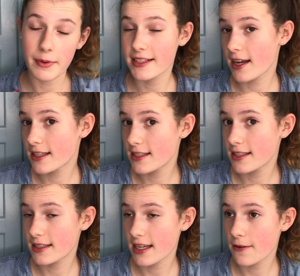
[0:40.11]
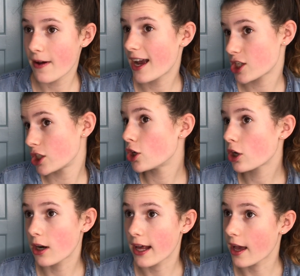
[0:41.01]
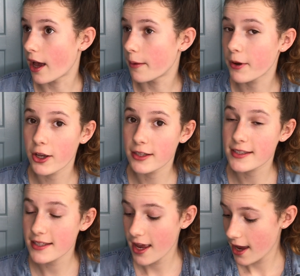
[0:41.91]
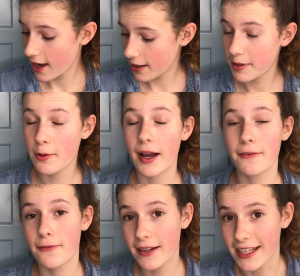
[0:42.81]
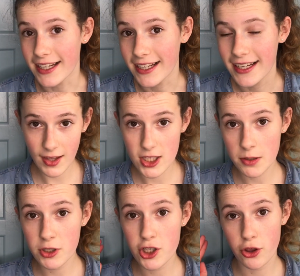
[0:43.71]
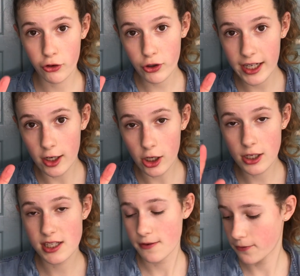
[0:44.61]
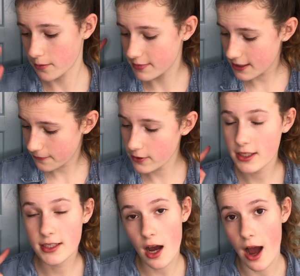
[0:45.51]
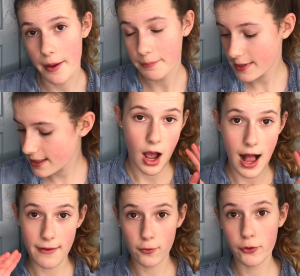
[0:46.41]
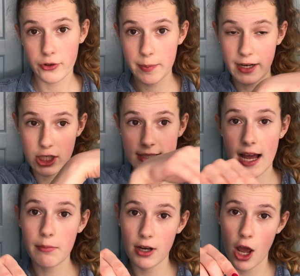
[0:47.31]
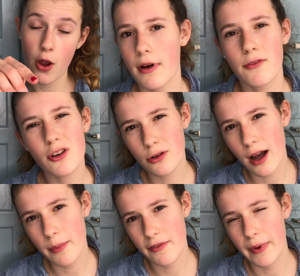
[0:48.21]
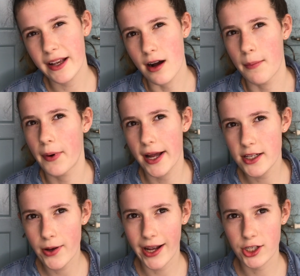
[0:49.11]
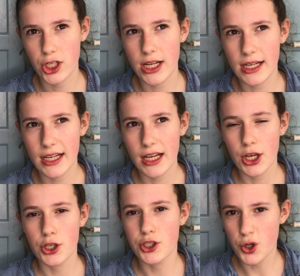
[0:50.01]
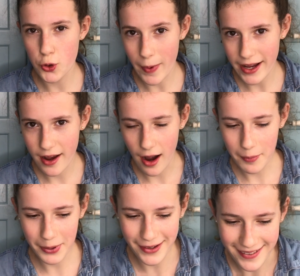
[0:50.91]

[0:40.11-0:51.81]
I'm excited to see if I actually look like her because it'd be quite funny. So I'm gonna do three looks from different times. I'll have all three pictures down below. I've got quite a bit of makeup, but I don't actually do makeup.